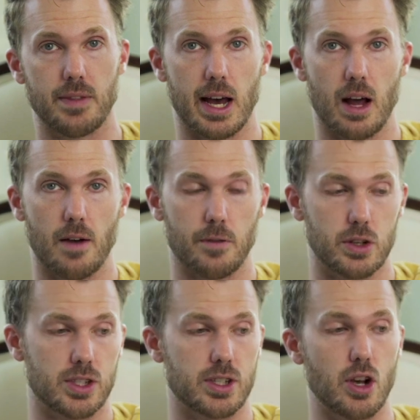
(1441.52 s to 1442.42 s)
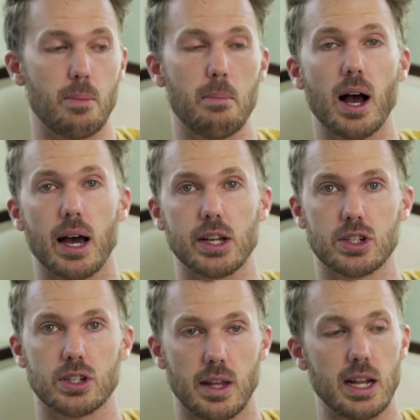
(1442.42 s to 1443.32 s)
that offer so
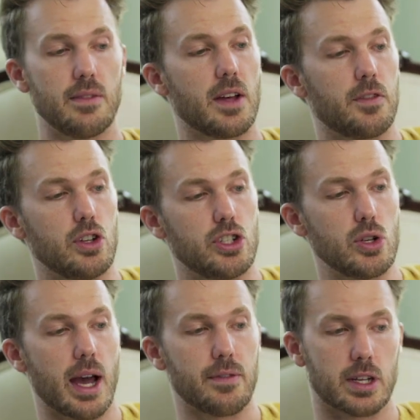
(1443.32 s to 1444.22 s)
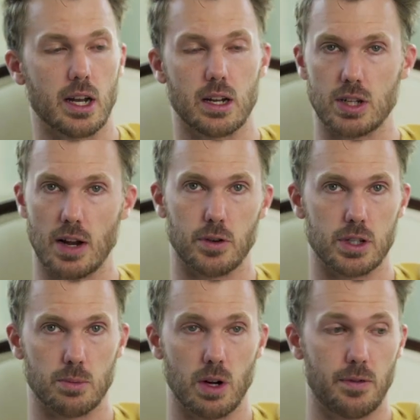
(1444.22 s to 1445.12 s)
much that even if you do have to cut a check for
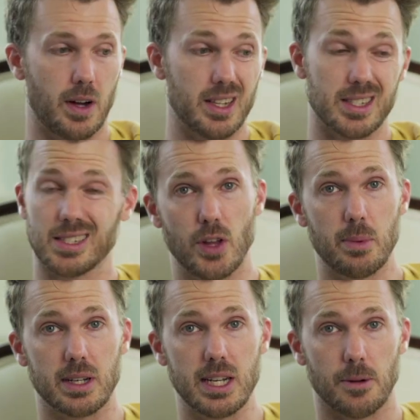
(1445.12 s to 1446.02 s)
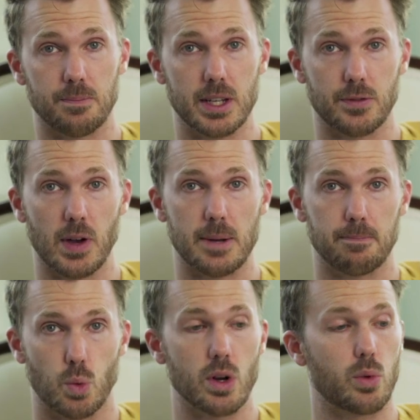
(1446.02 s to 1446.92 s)
some refunds, no big deal. That's fine.
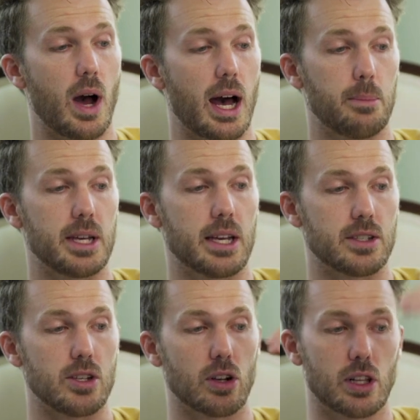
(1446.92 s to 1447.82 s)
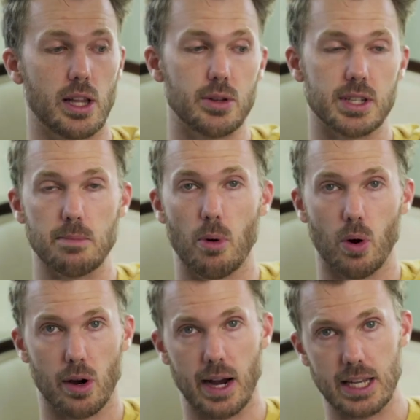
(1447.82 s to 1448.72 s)
It's worthwhile because you're closing
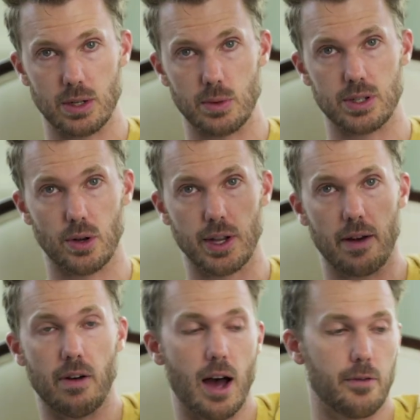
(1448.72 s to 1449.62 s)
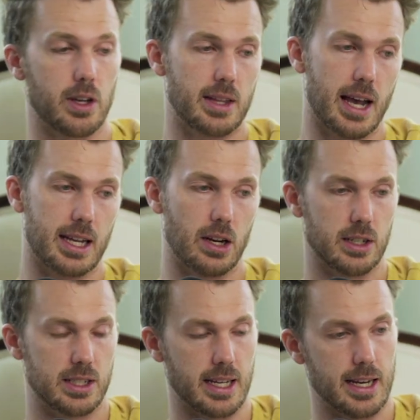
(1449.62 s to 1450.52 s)
more as a result result of offering that
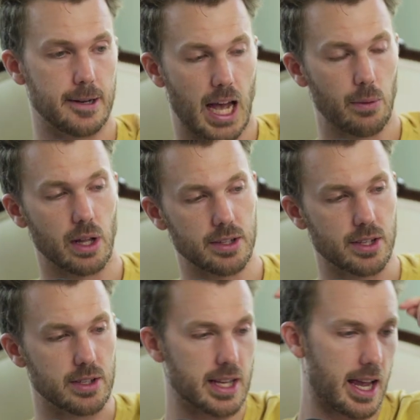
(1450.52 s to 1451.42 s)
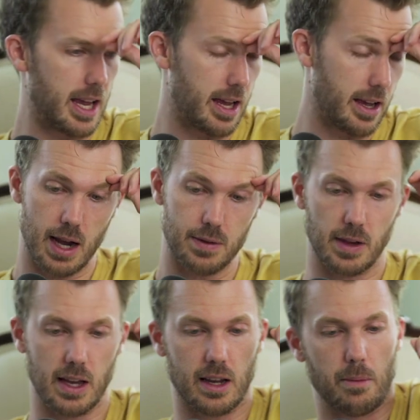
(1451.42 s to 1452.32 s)
guarantee. I will also say, I
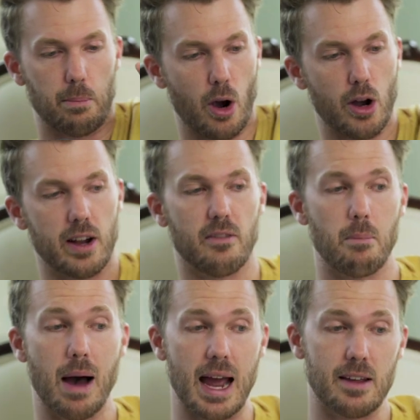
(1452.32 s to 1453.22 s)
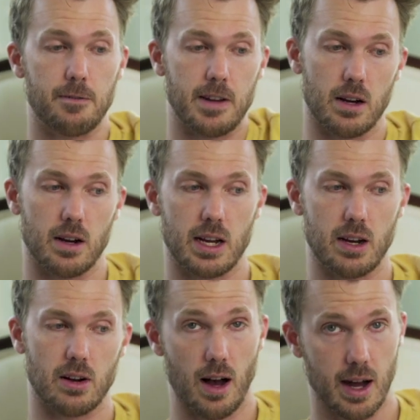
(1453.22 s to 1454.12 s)
think part of my fear
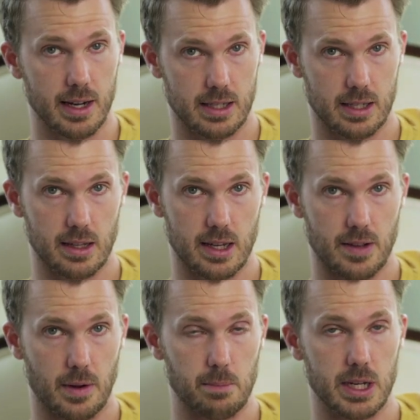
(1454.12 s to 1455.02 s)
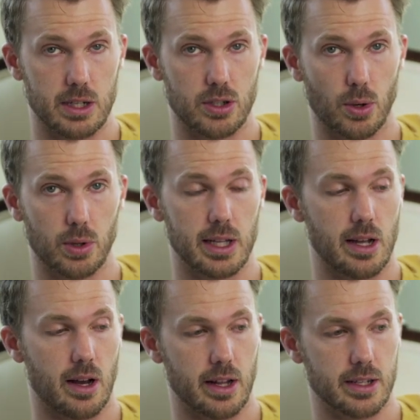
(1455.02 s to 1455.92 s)
here, honestly, if I'm being totally
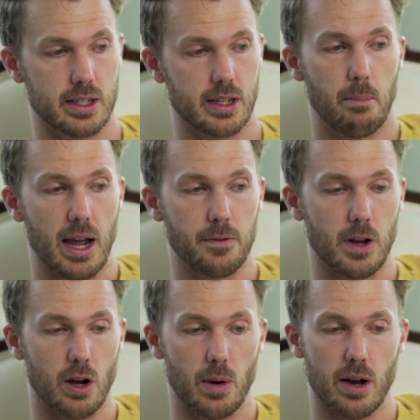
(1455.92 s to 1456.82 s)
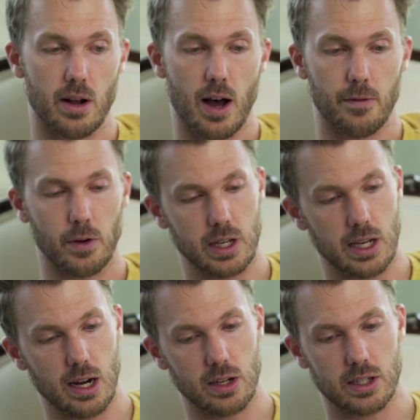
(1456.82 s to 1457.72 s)
honest, my fear around offering a
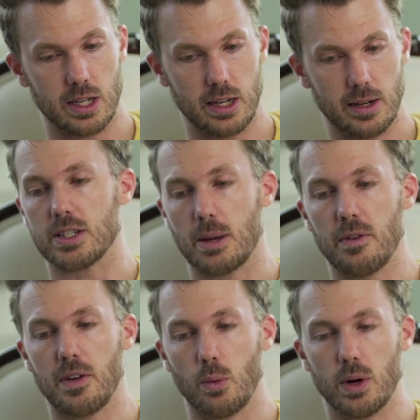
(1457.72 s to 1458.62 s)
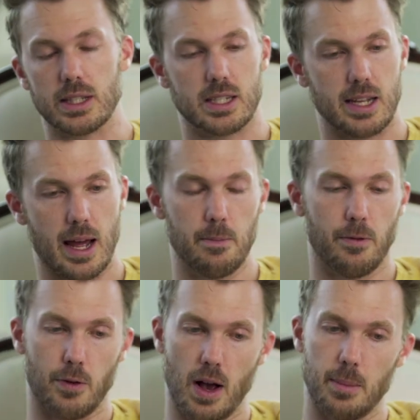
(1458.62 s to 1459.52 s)
guarantee, some of it would stem
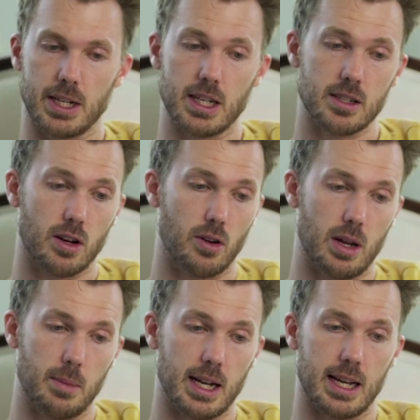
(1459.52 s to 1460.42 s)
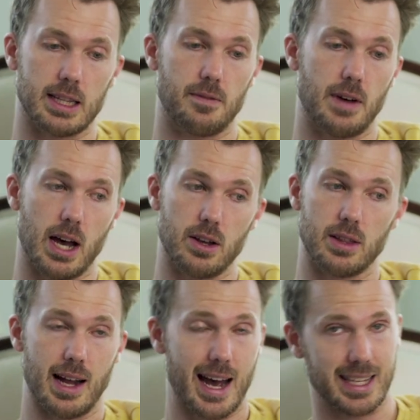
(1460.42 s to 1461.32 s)
from a disagreement in the value
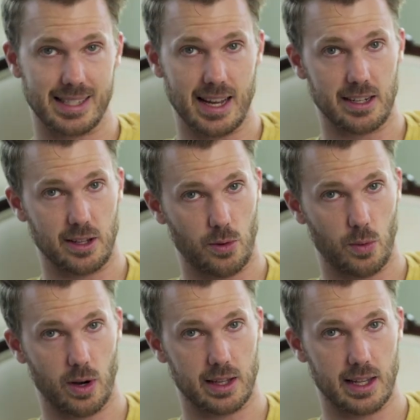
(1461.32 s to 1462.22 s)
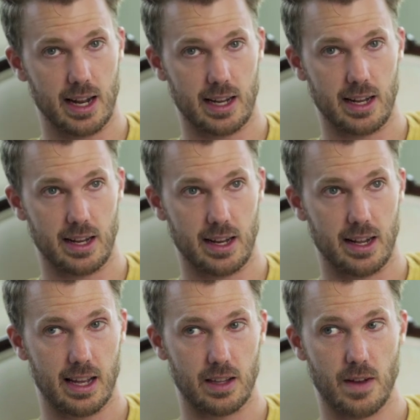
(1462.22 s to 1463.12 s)
that I assigned to the work that I did
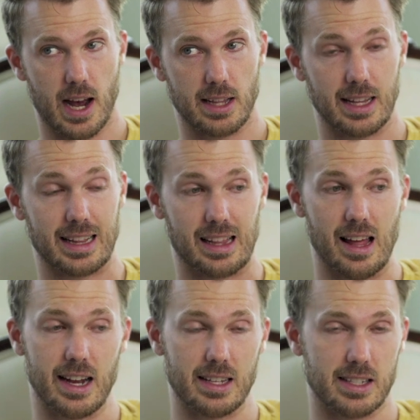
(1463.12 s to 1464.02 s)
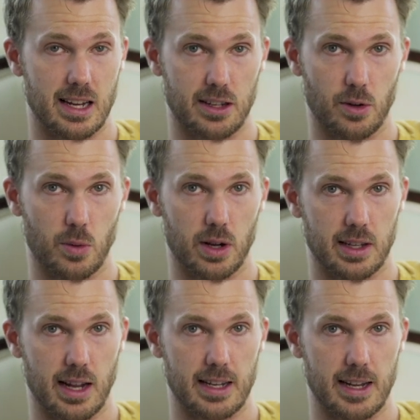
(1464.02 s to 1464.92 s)
and the value that the client assigned to the work
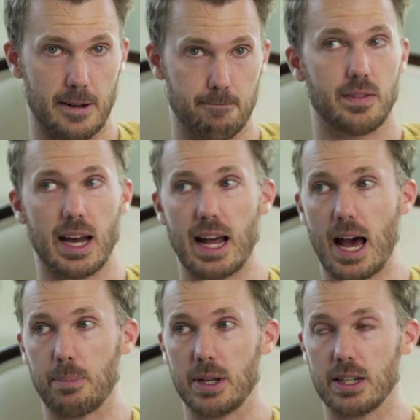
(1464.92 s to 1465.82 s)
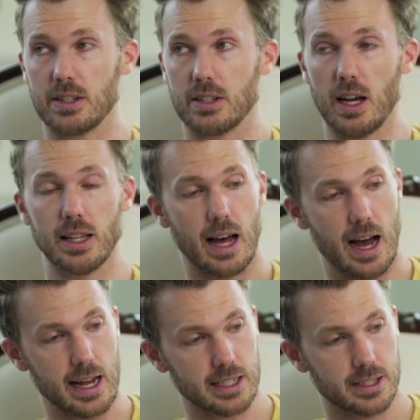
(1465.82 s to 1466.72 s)
that I did. That happened a
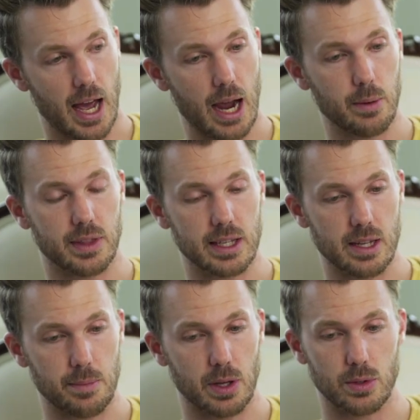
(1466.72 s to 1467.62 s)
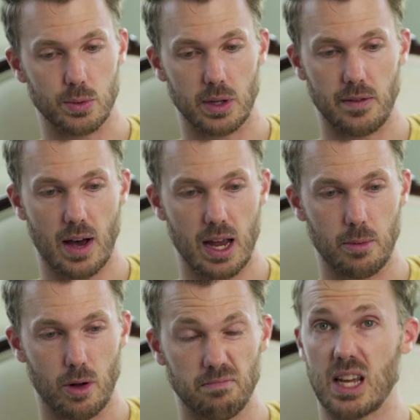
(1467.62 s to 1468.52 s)
lot. I would think something was really
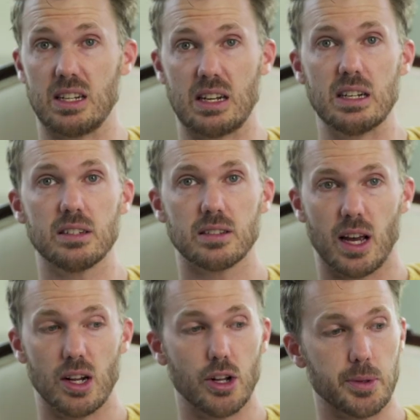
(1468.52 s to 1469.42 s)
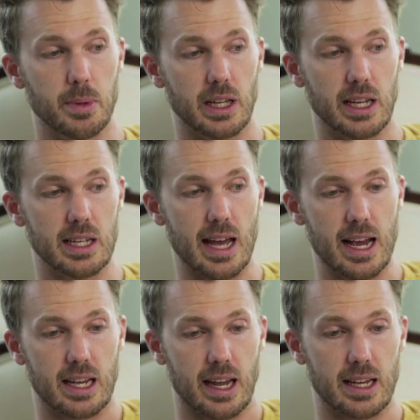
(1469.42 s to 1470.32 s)
valuable, they didn't. And ultimately, in
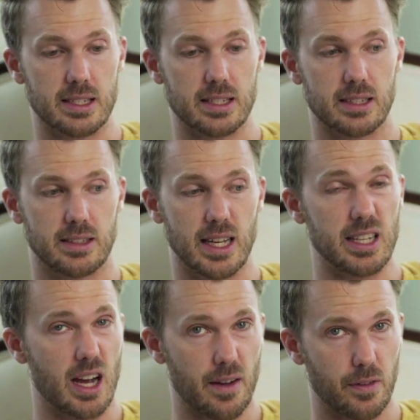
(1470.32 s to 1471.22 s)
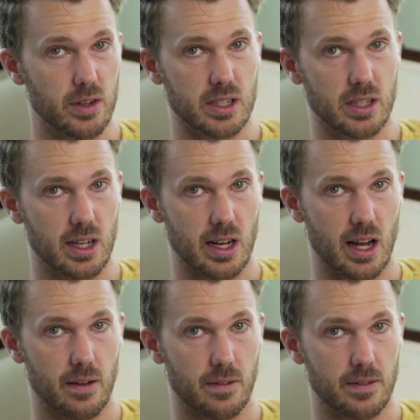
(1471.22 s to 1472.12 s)
that case, then the offer isn't good
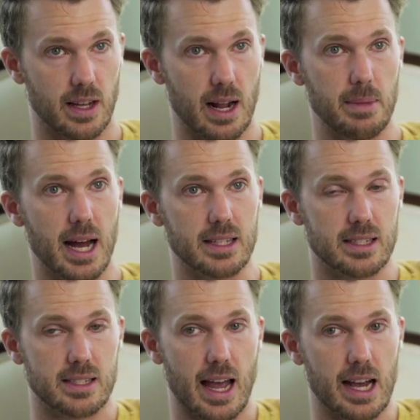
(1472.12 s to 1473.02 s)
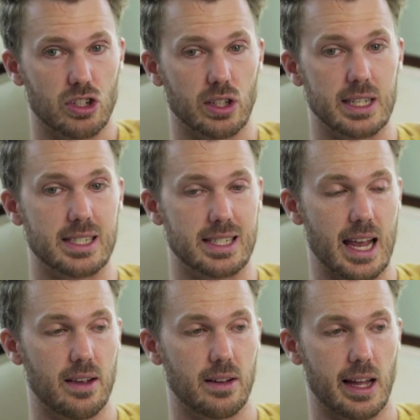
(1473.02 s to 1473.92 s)
enough then I'm not actually
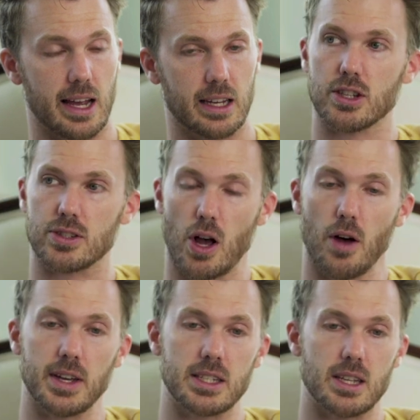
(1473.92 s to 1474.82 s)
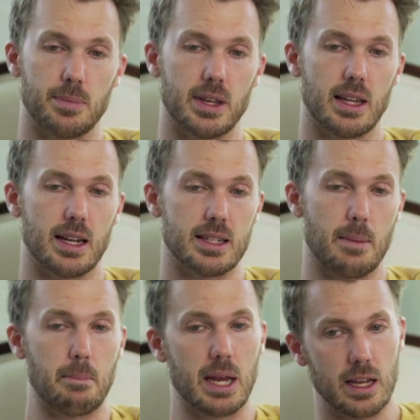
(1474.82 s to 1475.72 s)
say like solving something that is a
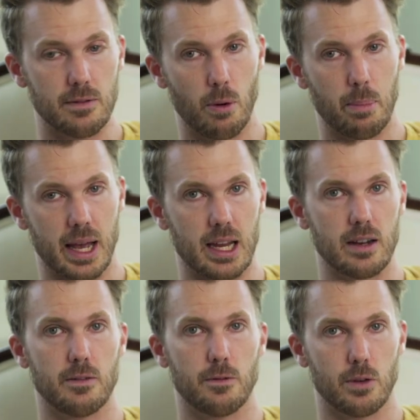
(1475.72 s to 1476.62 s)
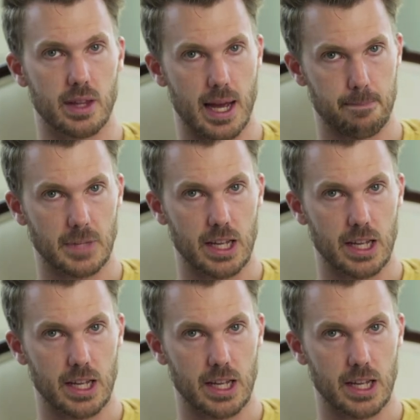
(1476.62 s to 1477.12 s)
meaningful pain for them.